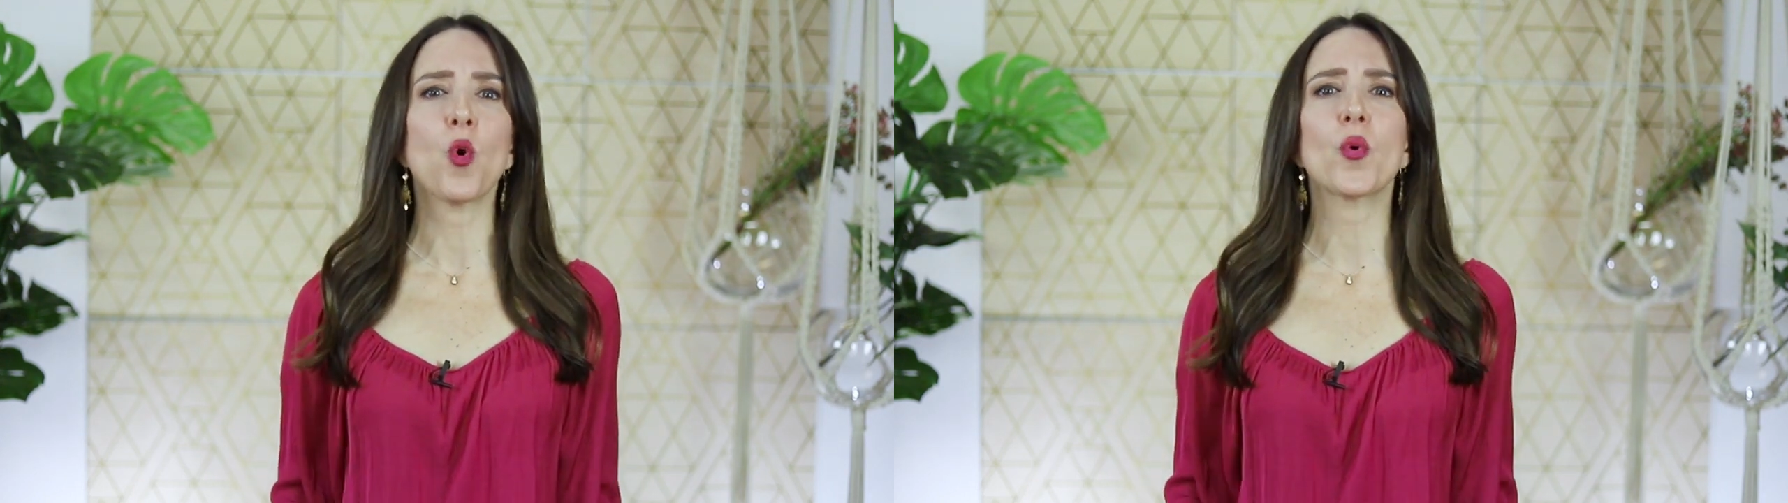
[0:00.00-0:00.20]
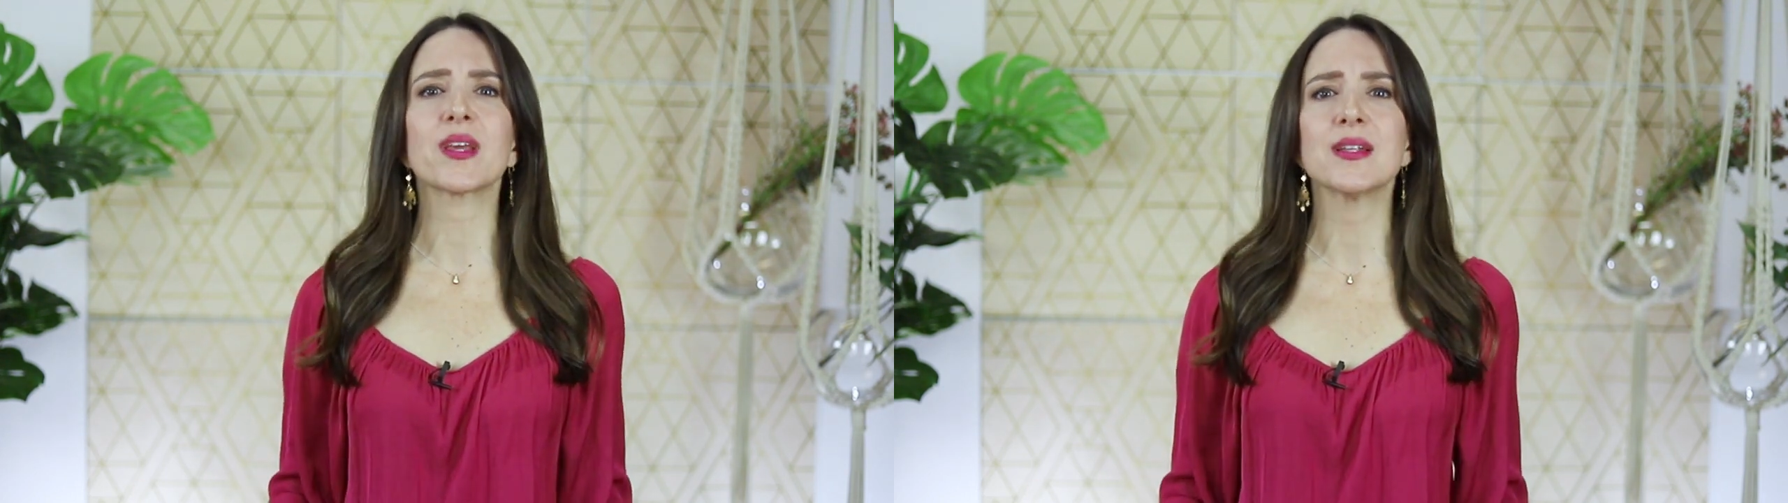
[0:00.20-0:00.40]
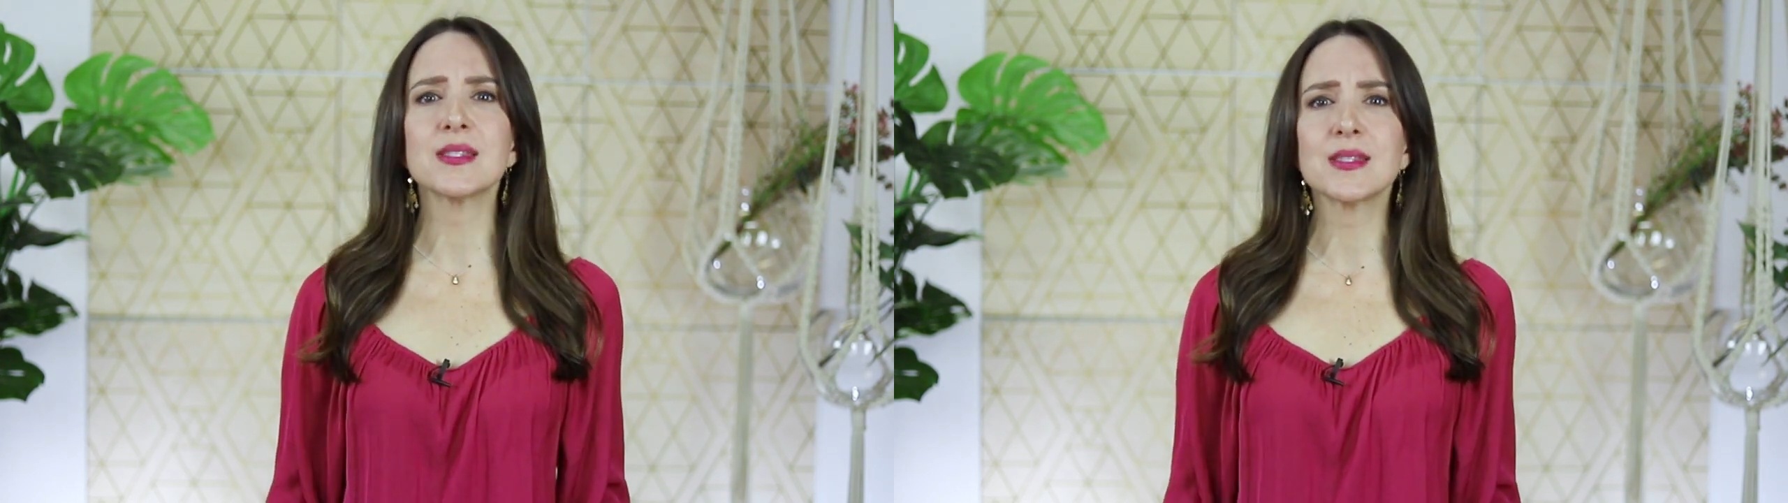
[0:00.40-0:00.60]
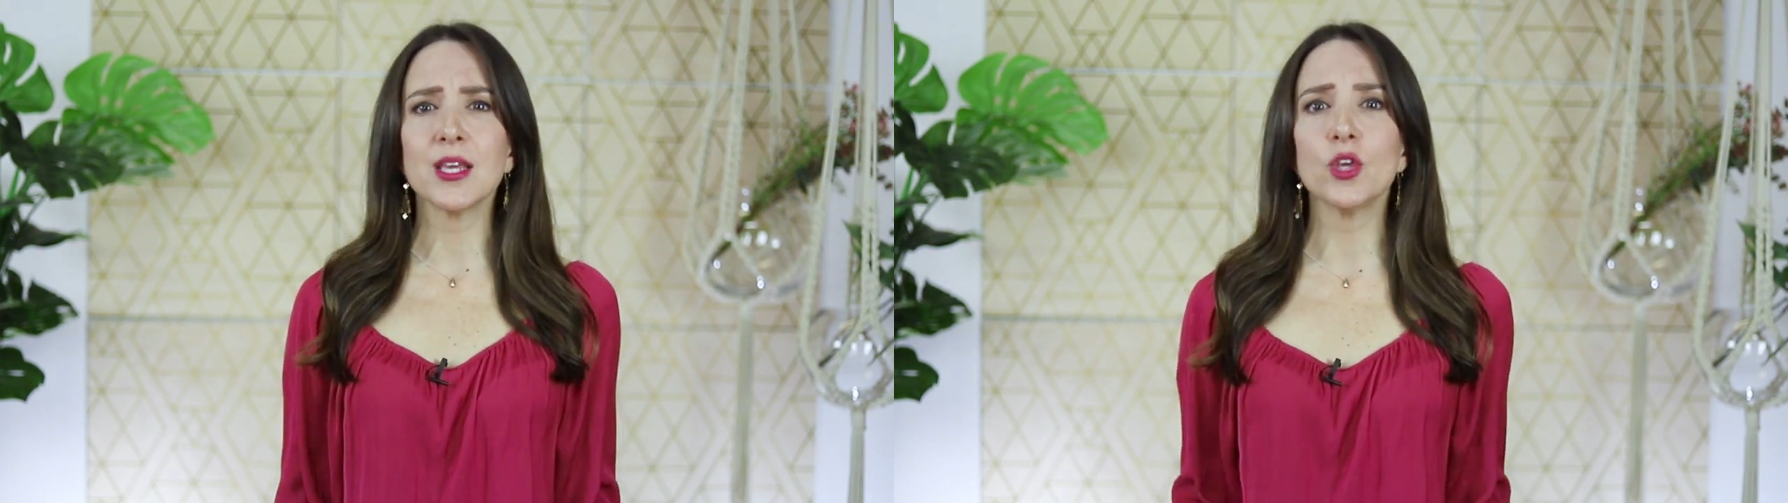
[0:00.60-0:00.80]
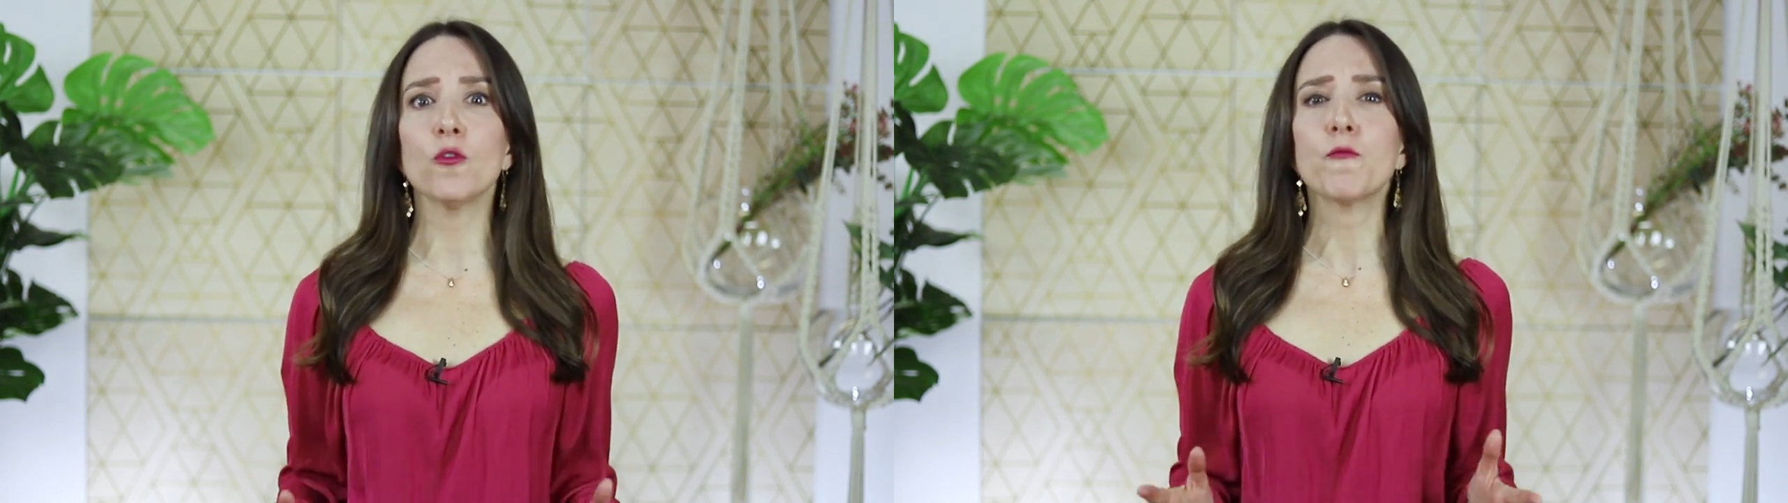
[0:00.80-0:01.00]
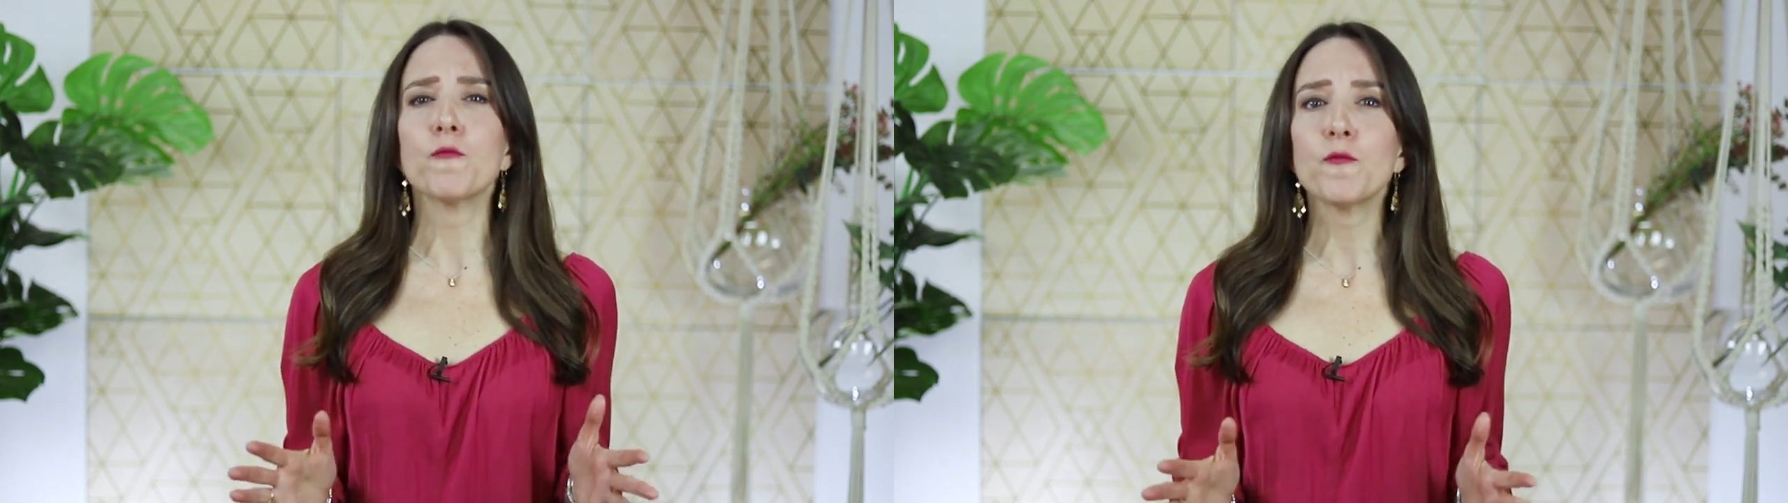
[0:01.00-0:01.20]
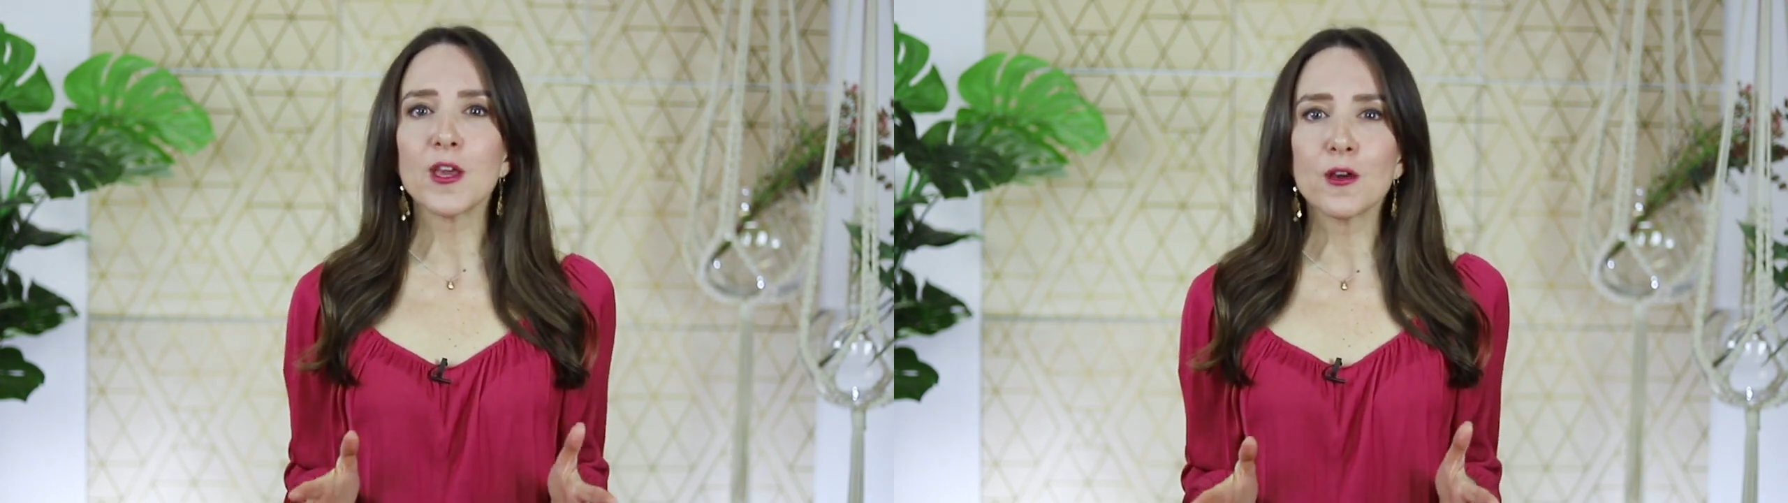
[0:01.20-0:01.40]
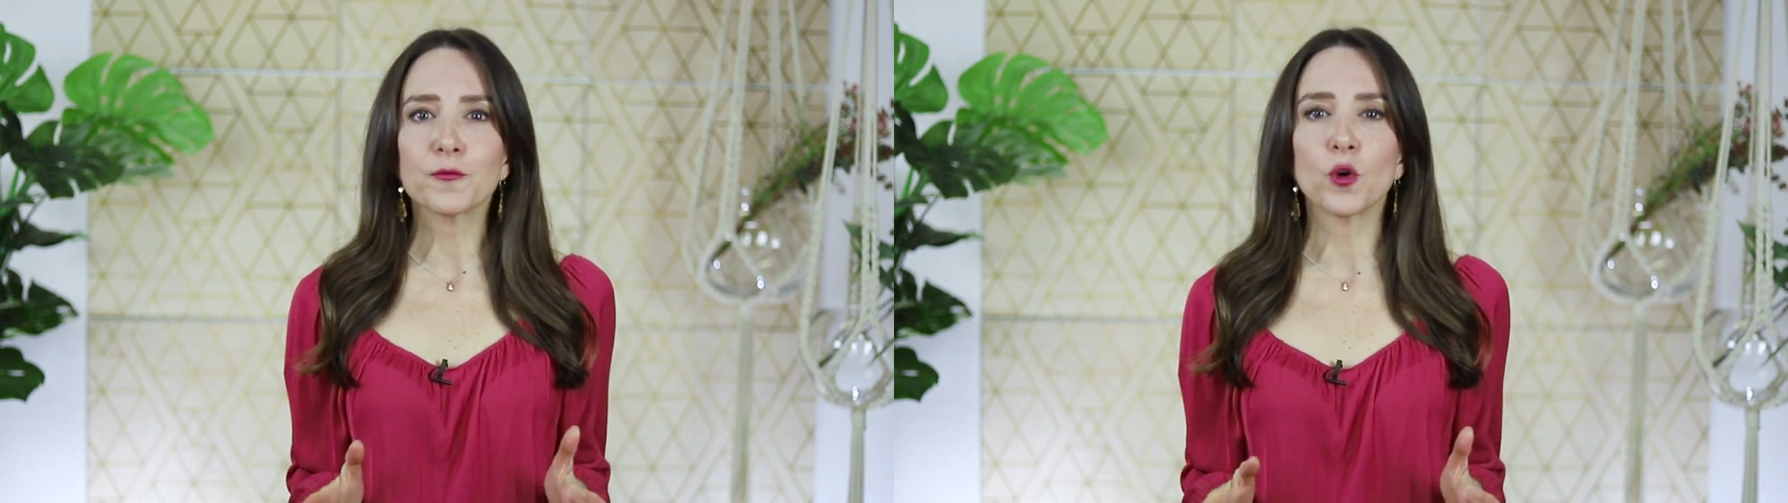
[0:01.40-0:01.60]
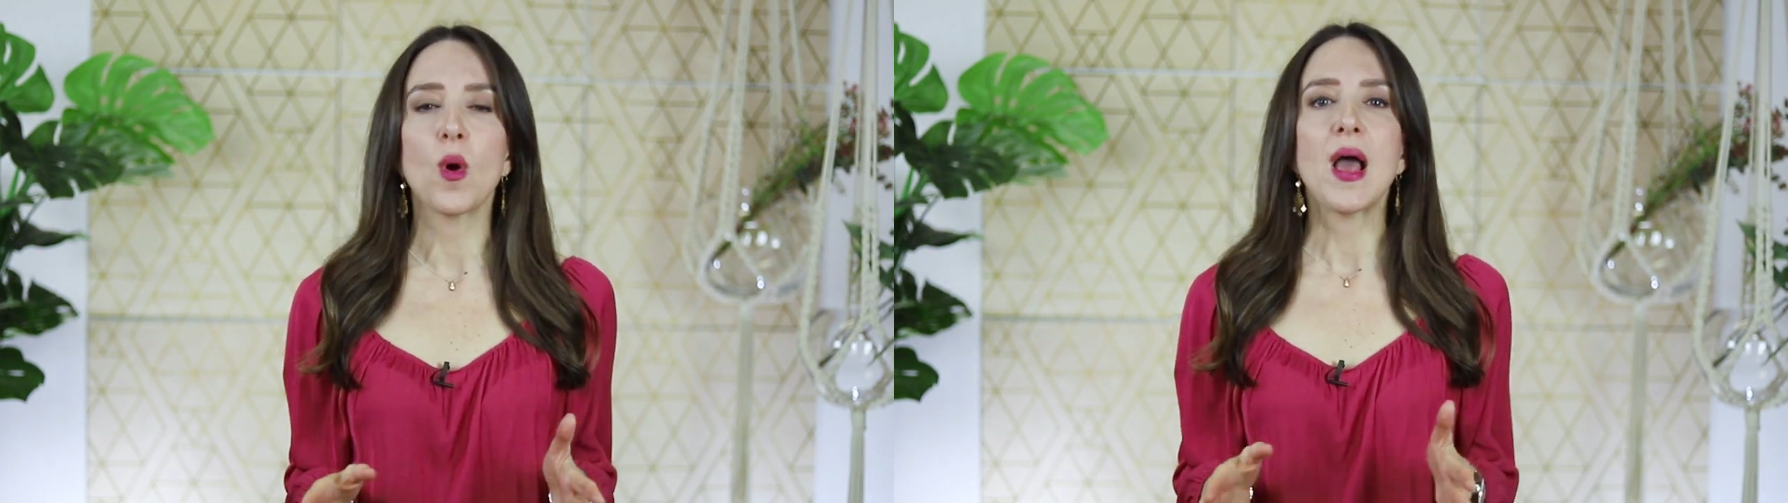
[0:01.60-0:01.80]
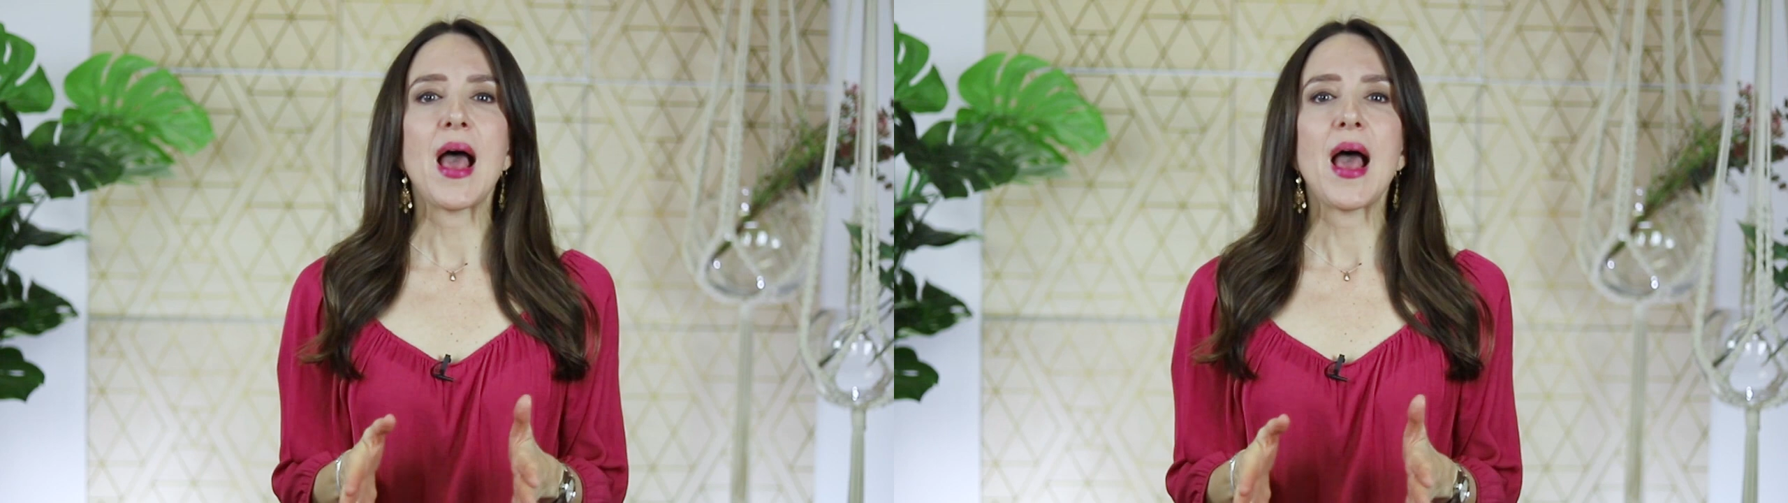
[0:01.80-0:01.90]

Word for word: or it can see you fearful